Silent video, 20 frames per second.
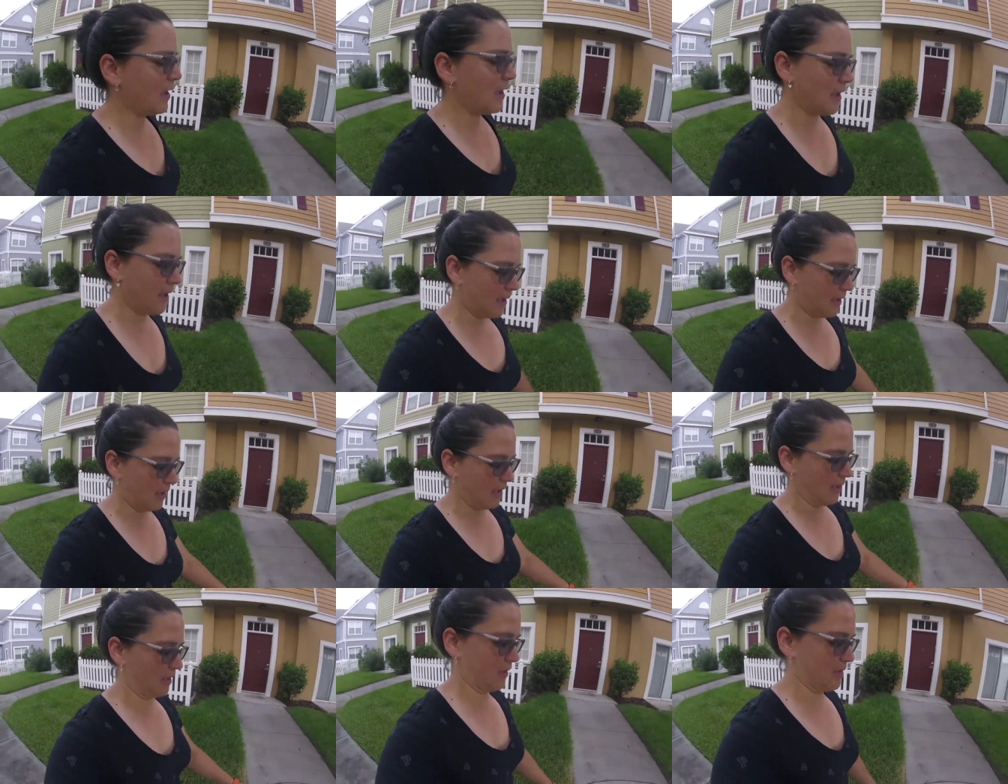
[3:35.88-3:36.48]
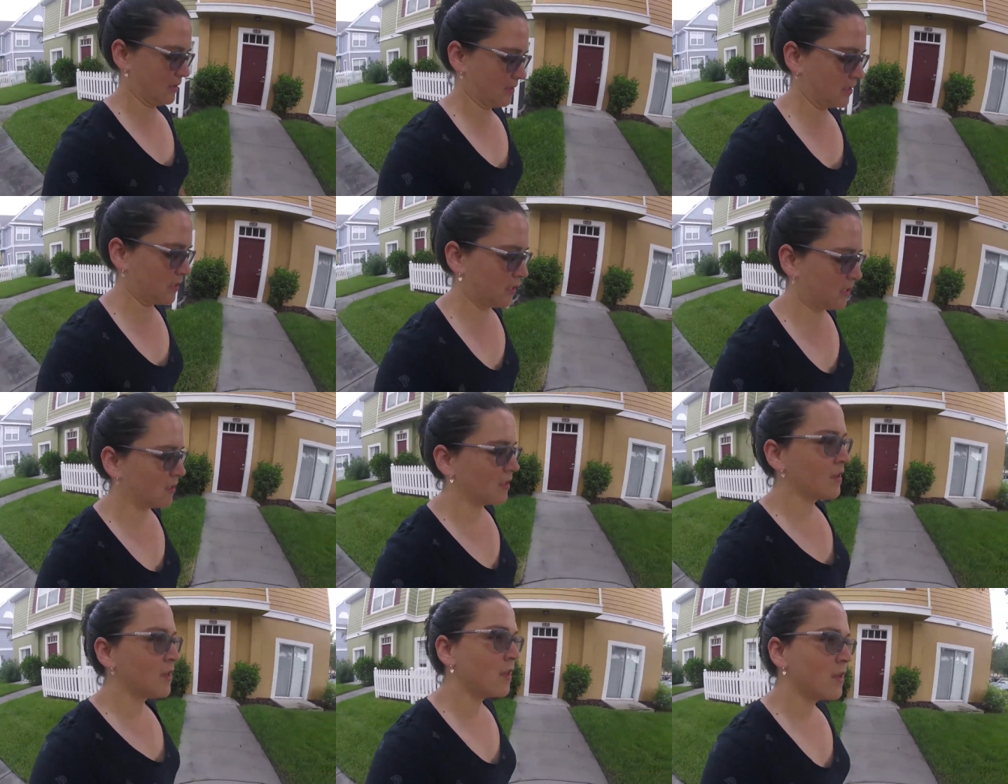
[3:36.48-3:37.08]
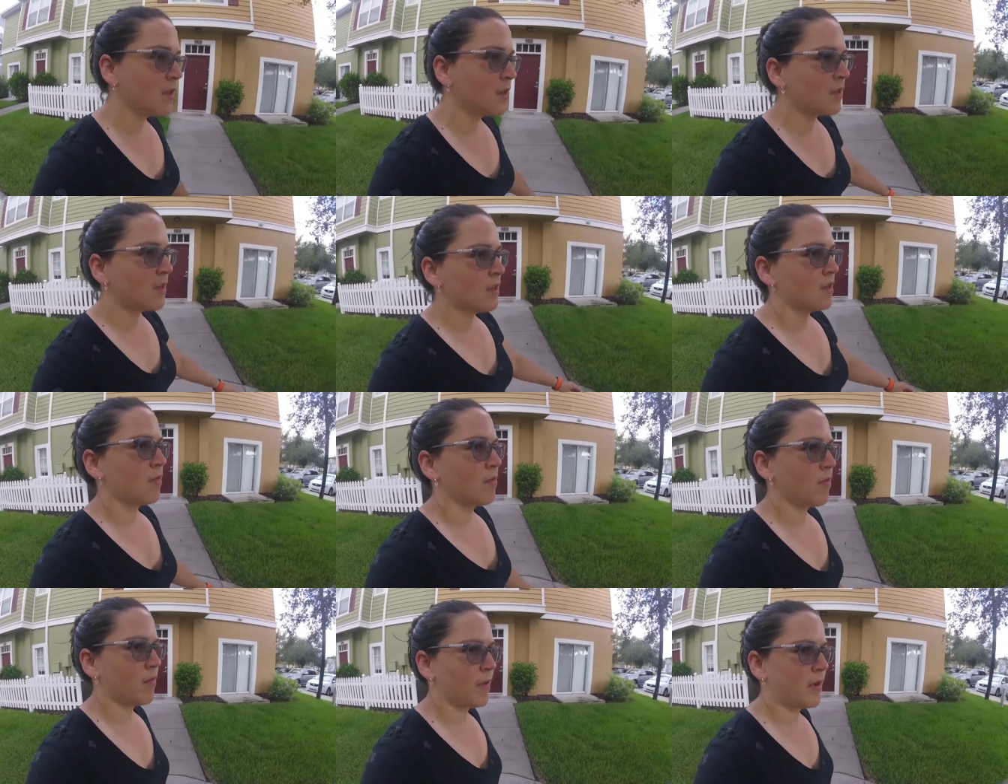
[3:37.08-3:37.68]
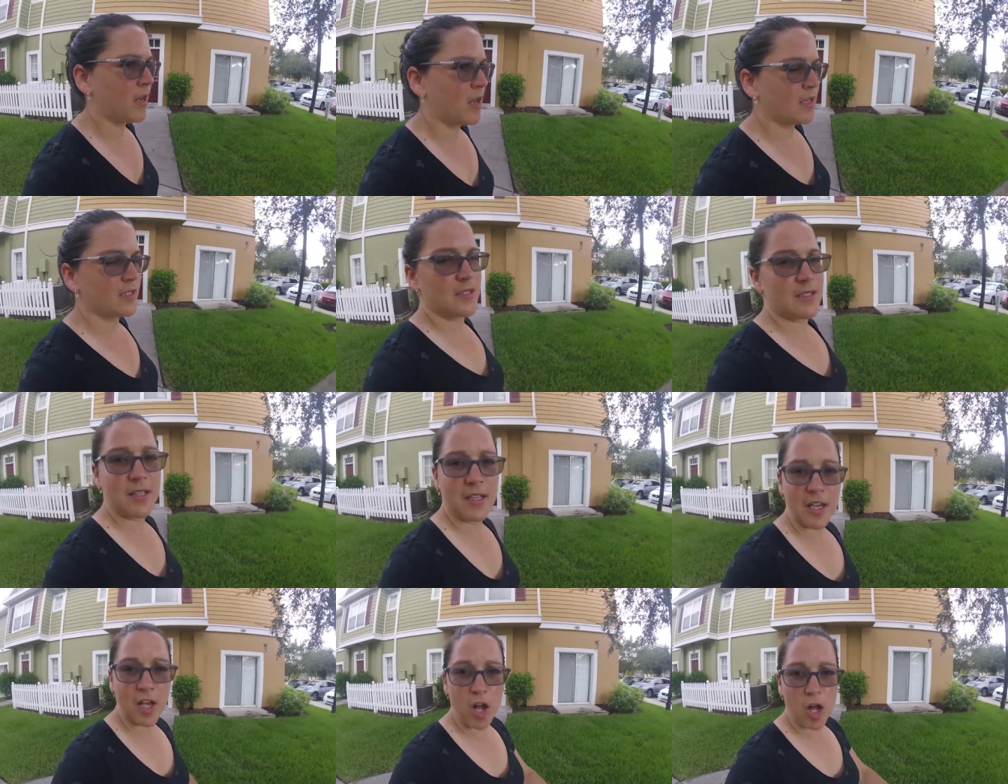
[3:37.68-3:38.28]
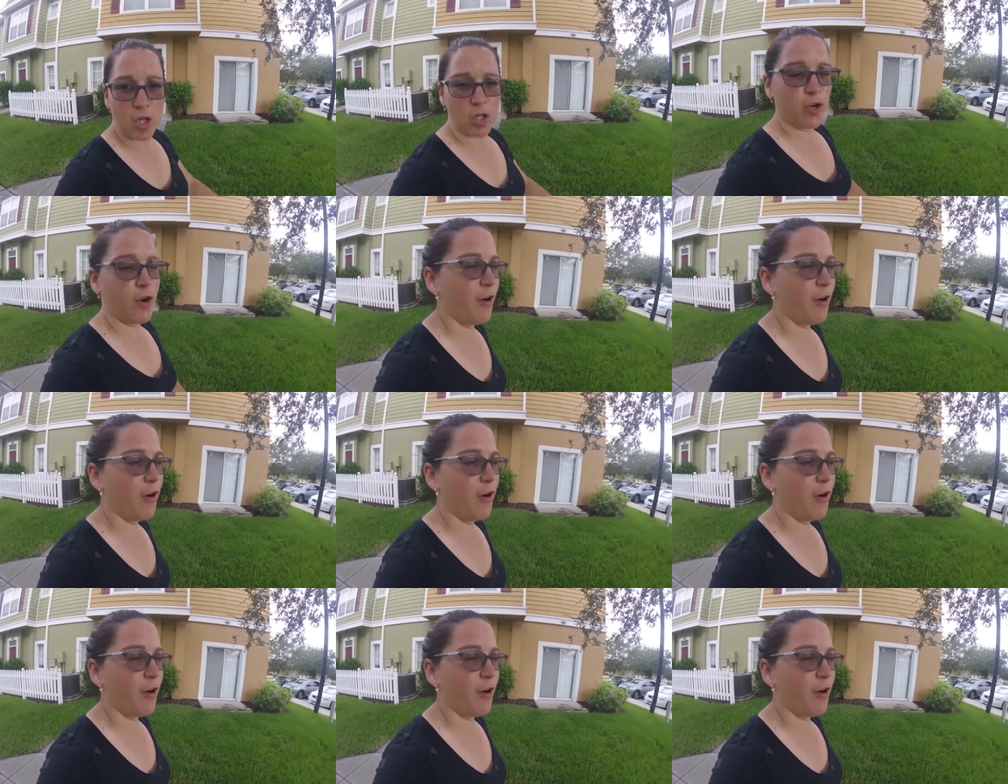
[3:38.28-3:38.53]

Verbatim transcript: and we've been hustling all